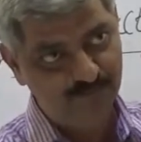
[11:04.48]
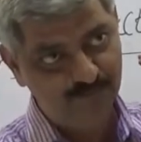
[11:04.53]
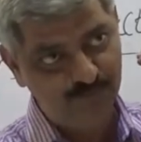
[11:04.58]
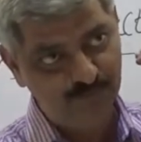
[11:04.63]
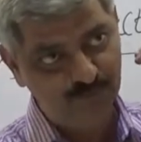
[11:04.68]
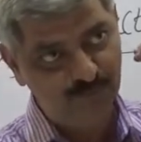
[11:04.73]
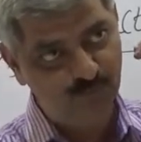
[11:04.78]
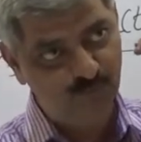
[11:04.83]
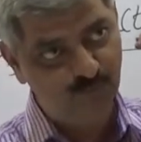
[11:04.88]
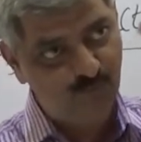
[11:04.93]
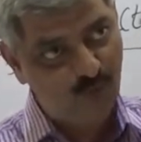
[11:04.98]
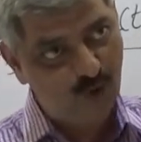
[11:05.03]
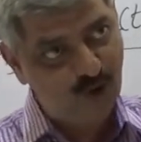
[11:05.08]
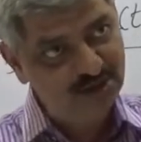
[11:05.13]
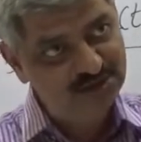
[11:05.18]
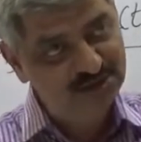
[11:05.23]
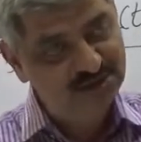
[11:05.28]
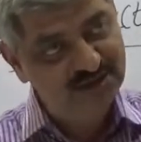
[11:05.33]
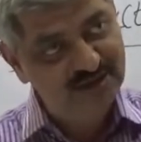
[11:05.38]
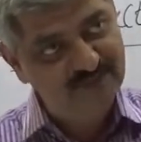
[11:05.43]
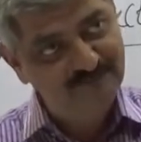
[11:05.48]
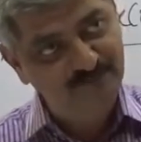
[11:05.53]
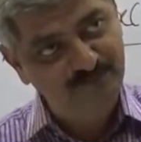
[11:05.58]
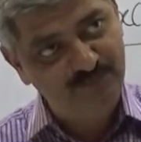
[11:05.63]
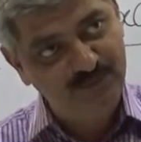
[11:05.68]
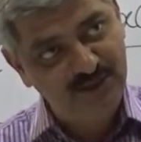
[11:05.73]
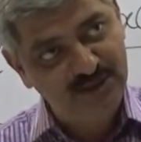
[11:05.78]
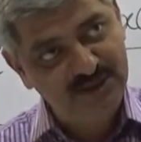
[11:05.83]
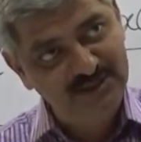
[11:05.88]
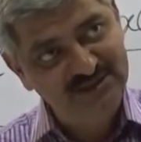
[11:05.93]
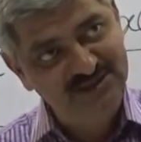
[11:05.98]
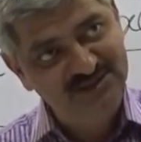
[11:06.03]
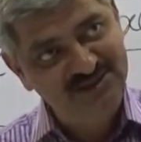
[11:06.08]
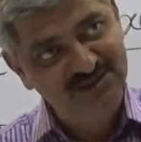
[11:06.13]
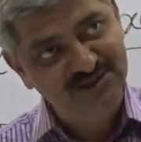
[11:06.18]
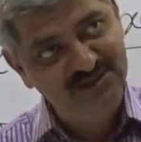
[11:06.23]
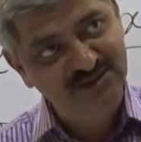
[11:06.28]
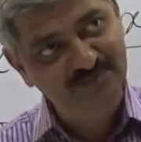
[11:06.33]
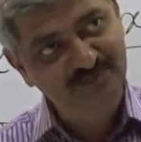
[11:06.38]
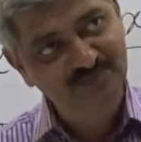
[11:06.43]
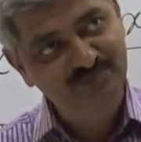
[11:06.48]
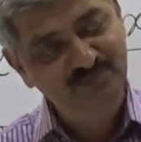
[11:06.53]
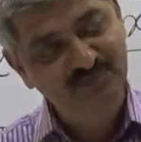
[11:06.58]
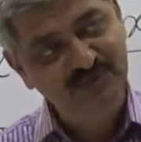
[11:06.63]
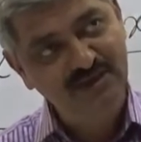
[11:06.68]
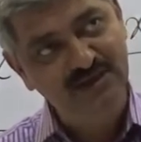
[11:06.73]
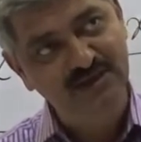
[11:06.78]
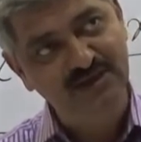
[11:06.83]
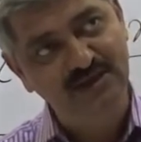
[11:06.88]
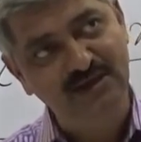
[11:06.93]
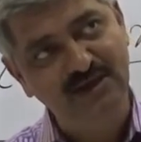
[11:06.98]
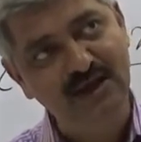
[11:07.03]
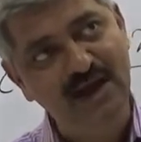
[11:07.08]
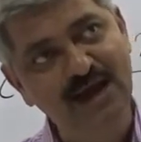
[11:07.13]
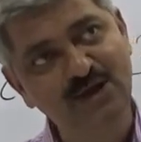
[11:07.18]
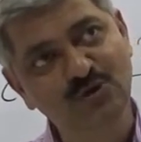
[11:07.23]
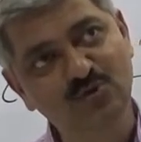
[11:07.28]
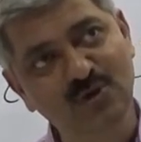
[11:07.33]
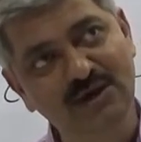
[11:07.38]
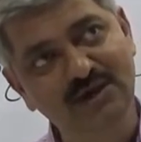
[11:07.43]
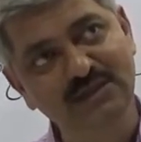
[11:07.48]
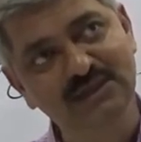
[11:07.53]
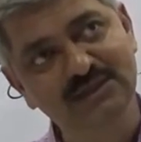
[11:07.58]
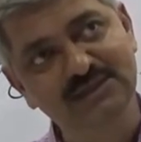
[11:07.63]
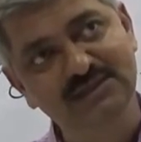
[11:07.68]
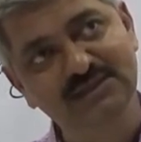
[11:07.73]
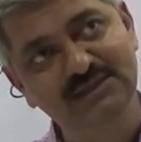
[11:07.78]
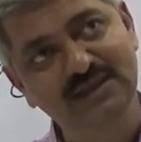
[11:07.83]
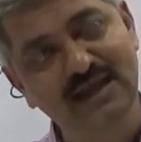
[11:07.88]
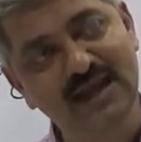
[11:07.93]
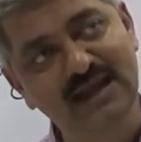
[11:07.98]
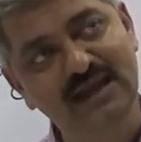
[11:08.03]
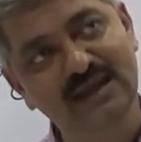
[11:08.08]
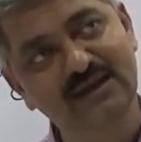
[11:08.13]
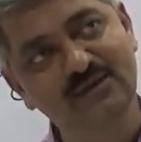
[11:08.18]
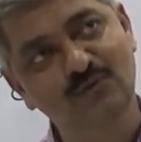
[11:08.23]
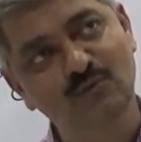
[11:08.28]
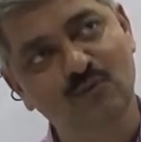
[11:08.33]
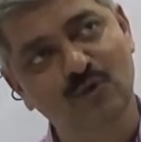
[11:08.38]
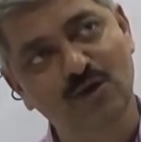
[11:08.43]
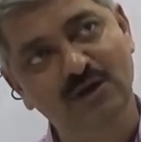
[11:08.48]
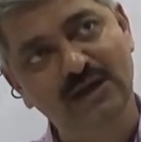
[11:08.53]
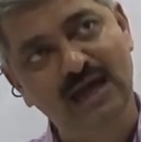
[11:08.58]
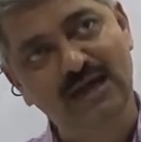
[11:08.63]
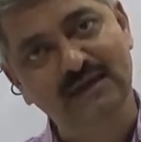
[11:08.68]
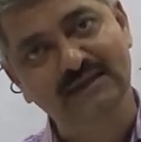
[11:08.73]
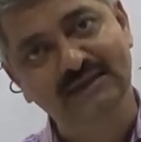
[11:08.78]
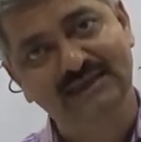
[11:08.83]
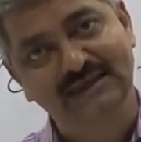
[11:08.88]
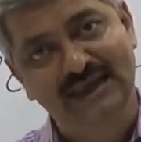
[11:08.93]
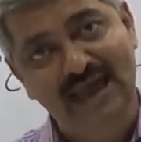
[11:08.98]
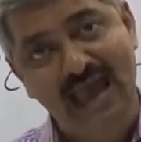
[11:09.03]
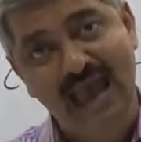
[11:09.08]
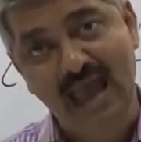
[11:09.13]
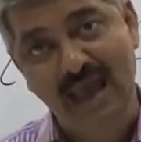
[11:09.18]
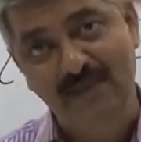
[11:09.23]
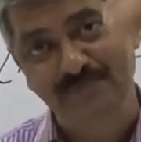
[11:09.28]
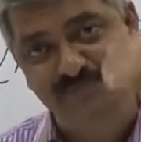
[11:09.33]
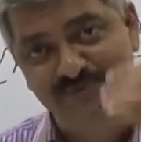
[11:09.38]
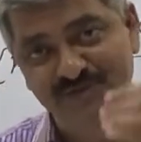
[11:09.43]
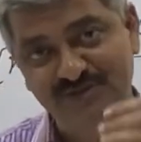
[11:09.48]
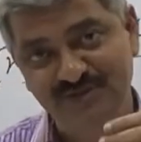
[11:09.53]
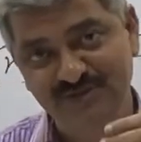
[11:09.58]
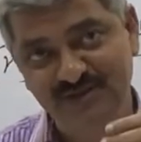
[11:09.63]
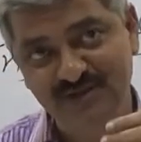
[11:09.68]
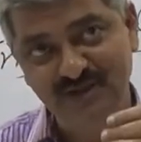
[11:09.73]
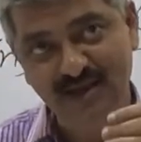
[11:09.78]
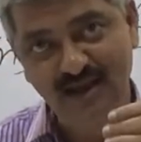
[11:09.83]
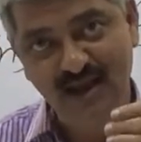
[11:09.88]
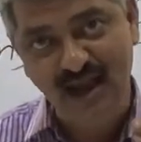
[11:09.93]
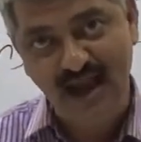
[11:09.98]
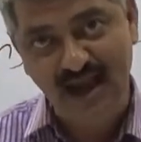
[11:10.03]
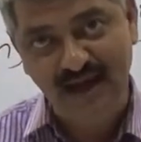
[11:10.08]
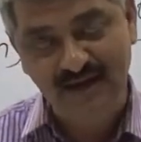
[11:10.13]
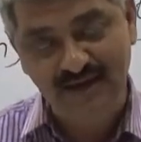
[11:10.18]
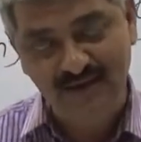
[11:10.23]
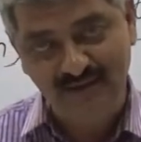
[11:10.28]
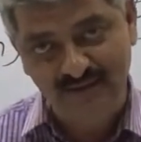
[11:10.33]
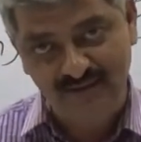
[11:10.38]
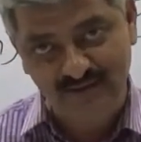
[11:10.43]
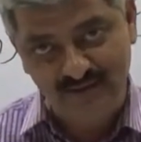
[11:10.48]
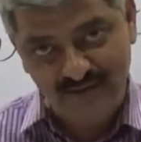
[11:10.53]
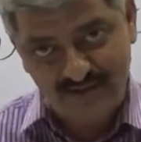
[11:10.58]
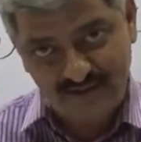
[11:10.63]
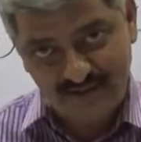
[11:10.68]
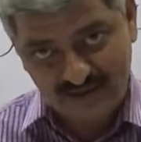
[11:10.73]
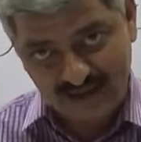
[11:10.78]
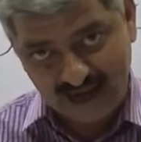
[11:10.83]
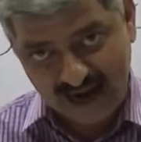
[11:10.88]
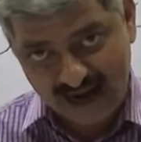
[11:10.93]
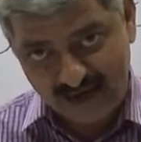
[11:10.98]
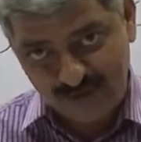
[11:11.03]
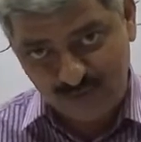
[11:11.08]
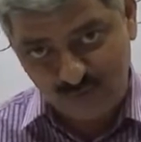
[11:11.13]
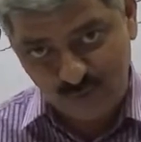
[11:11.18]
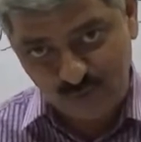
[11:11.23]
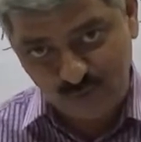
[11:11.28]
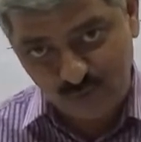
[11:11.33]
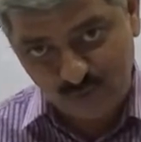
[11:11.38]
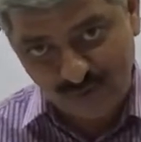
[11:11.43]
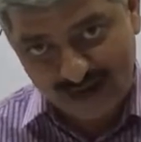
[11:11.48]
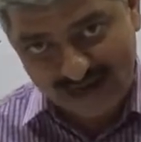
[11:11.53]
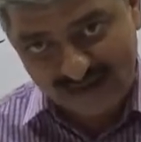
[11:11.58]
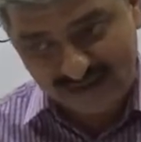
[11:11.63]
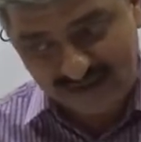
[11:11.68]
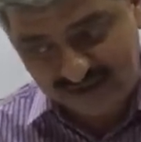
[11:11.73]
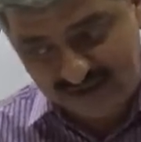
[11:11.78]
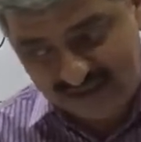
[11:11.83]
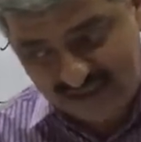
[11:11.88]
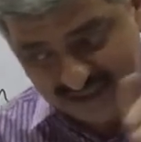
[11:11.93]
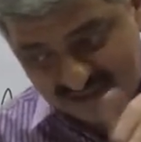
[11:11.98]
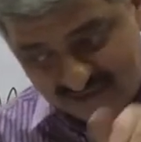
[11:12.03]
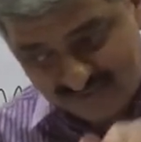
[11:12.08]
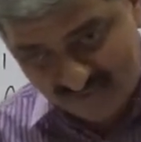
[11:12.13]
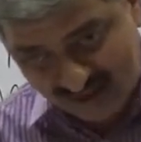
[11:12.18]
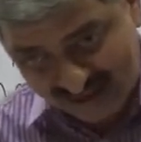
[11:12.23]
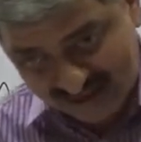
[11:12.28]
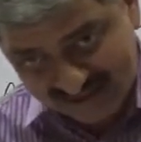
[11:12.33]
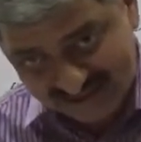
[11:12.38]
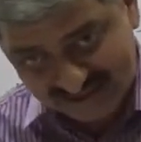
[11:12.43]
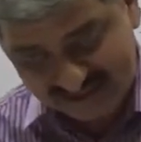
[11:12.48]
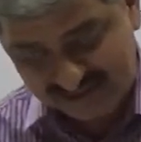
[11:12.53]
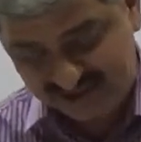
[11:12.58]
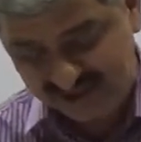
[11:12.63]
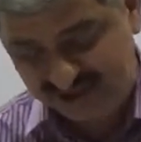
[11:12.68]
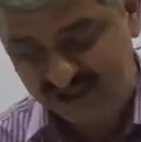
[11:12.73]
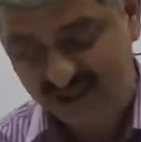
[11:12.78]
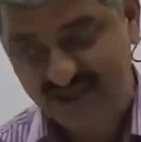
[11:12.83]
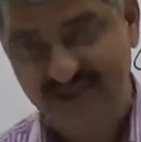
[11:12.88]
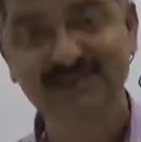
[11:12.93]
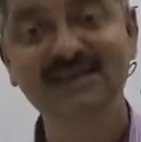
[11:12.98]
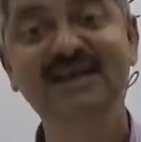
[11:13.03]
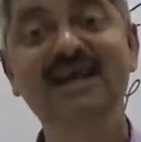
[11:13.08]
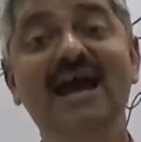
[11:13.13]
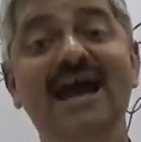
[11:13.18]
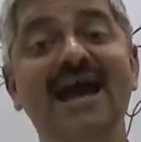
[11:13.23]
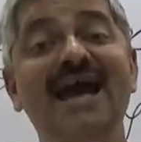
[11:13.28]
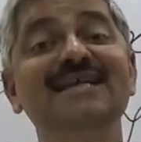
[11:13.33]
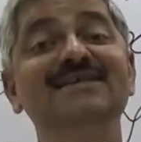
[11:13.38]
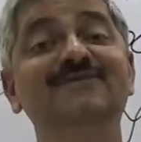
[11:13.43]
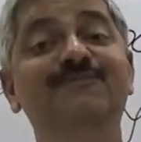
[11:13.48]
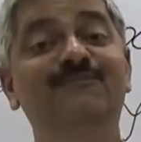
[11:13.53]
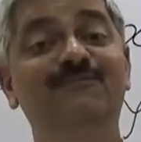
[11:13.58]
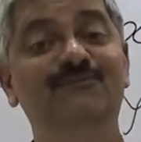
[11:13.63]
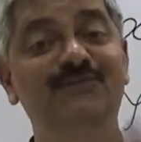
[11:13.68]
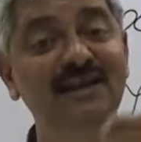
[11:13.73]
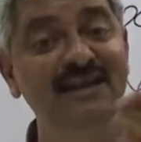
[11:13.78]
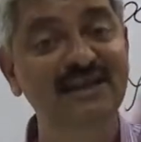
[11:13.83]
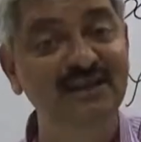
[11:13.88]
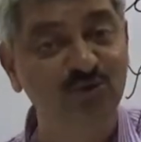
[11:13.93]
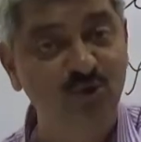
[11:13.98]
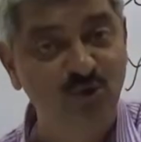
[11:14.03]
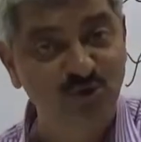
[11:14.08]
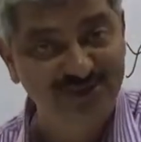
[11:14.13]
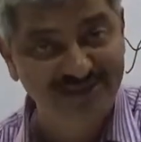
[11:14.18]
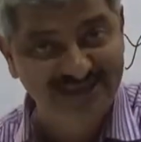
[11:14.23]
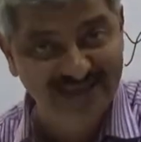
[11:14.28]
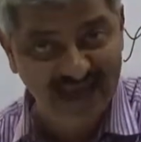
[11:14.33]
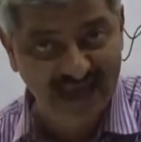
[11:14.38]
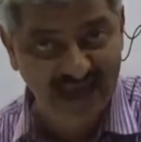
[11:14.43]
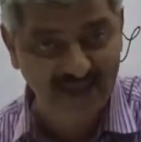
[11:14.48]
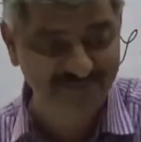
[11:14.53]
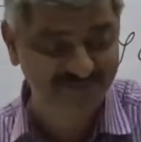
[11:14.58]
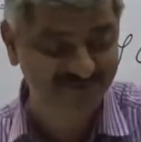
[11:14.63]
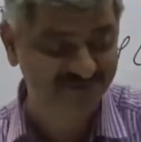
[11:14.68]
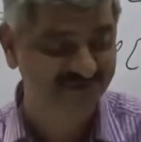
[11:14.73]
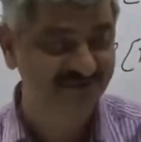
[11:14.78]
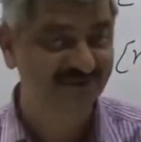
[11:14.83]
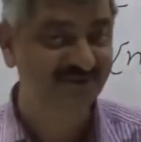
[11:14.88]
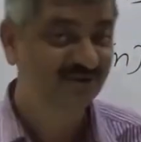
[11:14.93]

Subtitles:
you watch them first, try to understand what are the gaps, and try to look at these my lectures as filling those gaps.